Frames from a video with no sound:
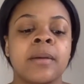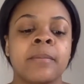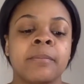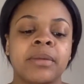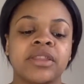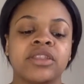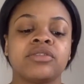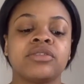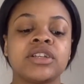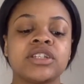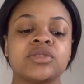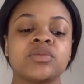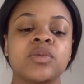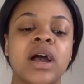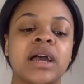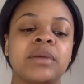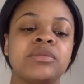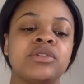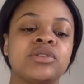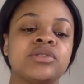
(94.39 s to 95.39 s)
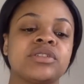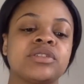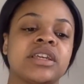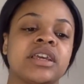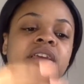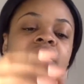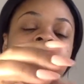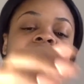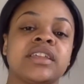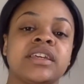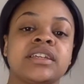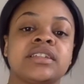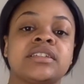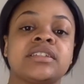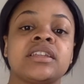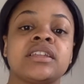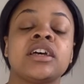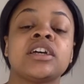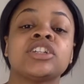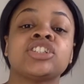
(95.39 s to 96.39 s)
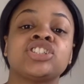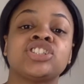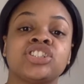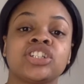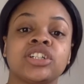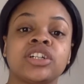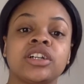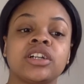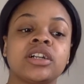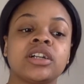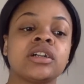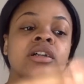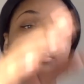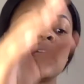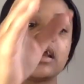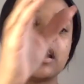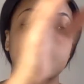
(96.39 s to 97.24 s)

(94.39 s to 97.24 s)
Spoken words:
But the reason why I'm using this sugar